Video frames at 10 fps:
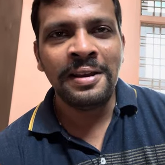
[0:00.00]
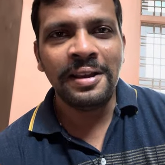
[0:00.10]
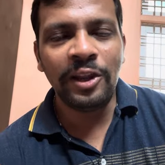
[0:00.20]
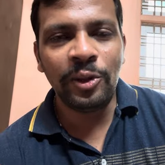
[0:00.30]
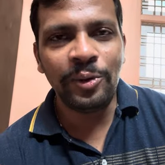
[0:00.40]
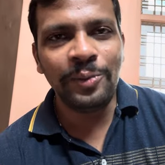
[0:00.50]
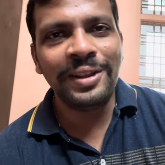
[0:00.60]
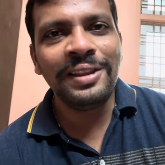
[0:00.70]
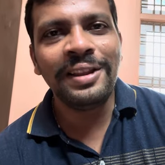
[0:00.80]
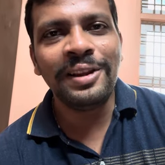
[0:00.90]
Hello
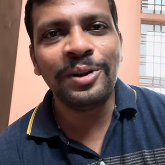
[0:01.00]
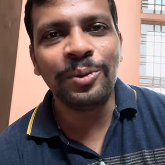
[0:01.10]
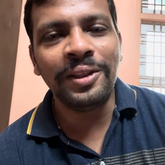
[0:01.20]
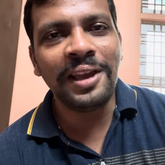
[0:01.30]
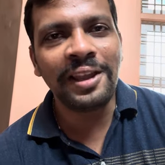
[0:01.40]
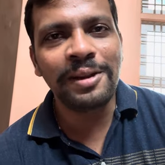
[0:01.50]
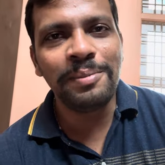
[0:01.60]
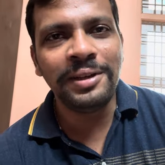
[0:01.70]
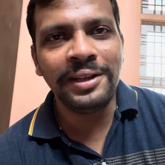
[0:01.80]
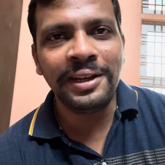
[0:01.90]
everyone, today I
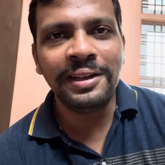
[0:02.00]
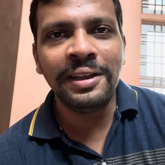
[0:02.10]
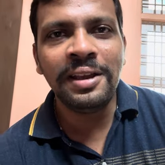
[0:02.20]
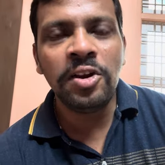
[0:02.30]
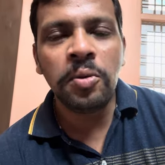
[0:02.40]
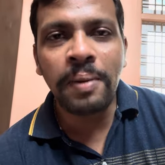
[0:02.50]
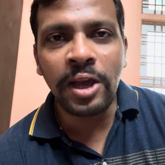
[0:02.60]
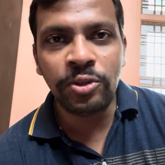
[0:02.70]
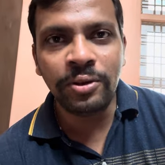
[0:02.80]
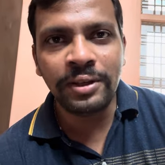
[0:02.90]
completed
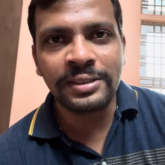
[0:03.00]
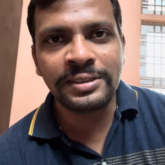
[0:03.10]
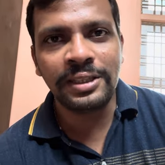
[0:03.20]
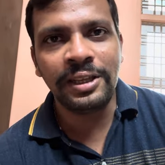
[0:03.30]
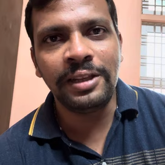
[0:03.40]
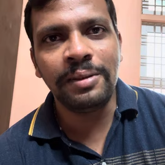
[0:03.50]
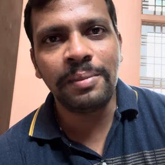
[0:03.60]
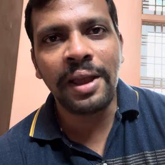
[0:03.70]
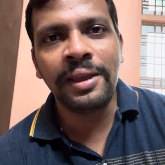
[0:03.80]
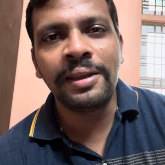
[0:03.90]
5 years in
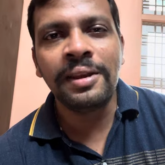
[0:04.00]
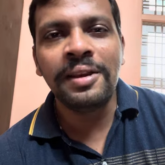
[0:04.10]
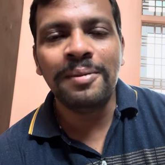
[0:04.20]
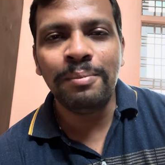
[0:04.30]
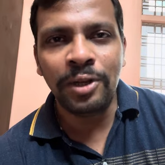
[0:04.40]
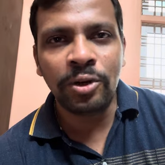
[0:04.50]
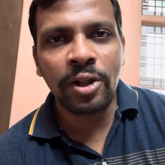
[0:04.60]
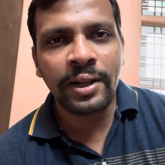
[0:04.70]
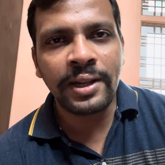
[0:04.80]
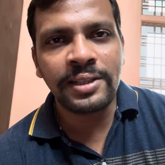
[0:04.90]
my beloved
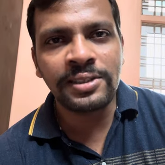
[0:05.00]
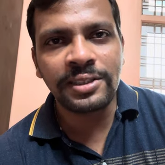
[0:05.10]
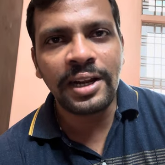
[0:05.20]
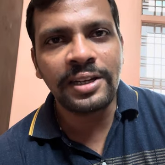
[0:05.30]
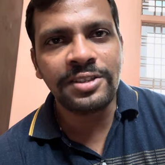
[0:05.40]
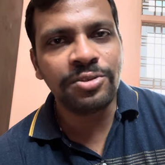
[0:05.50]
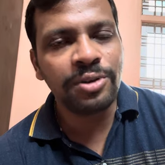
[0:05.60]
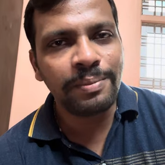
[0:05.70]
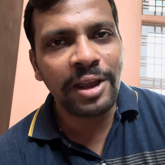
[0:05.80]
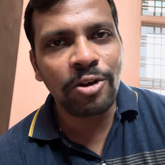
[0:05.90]
organization, that is
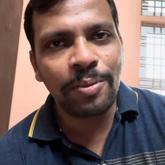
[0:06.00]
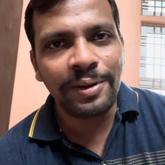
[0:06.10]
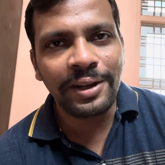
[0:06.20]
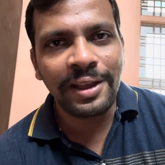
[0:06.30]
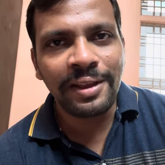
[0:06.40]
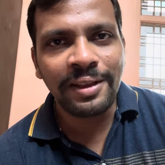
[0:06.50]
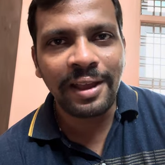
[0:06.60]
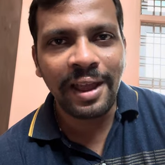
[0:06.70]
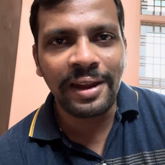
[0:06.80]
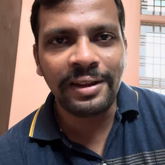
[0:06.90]
Union Bank of India,
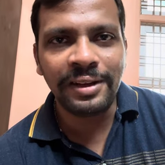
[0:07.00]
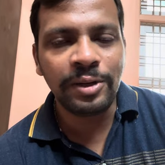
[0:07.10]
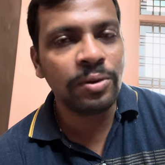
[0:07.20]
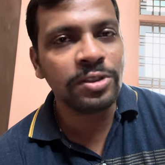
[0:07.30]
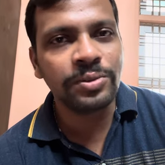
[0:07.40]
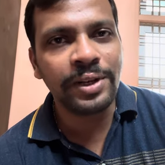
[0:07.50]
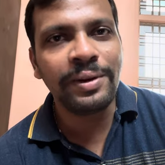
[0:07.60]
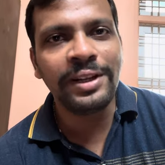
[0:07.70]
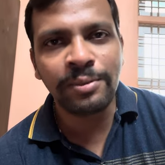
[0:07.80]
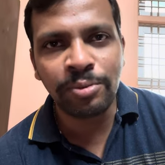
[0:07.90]
and it was very
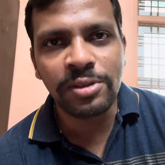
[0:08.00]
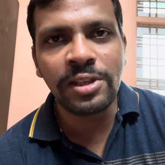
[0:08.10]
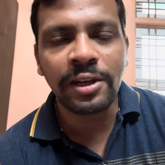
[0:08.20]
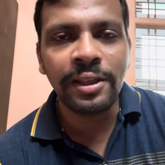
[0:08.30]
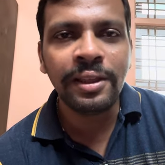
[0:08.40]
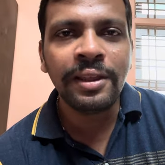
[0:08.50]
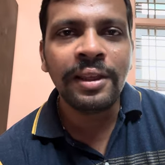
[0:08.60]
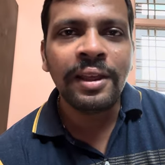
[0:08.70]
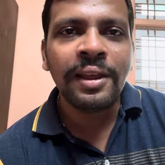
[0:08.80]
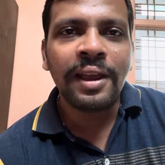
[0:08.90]
wonderful journey,
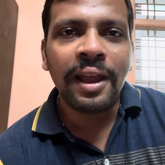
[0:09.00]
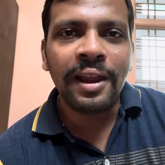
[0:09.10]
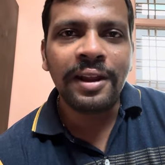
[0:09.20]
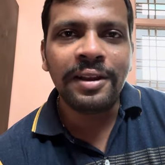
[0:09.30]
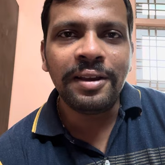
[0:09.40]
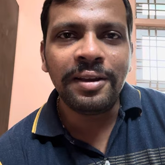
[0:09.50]
and